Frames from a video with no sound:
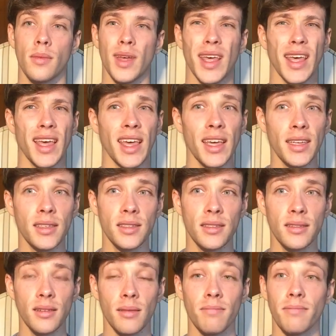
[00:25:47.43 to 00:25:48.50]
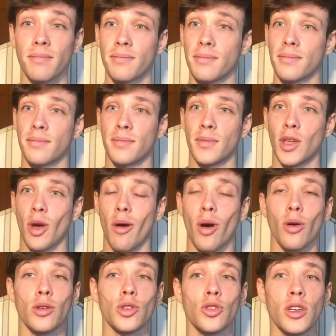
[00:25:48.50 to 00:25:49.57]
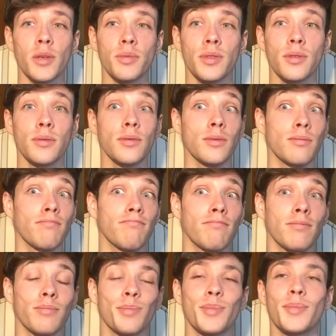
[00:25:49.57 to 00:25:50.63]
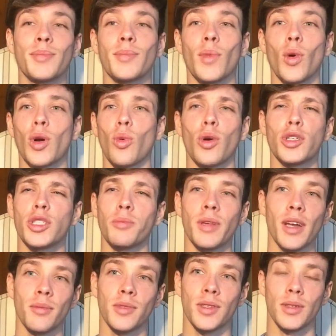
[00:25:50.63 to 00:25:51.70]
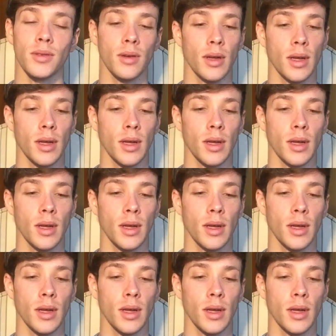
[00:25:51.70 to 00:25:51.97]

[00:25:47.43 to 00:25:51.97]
Hickeys, going on trips, wonder what she's been up to.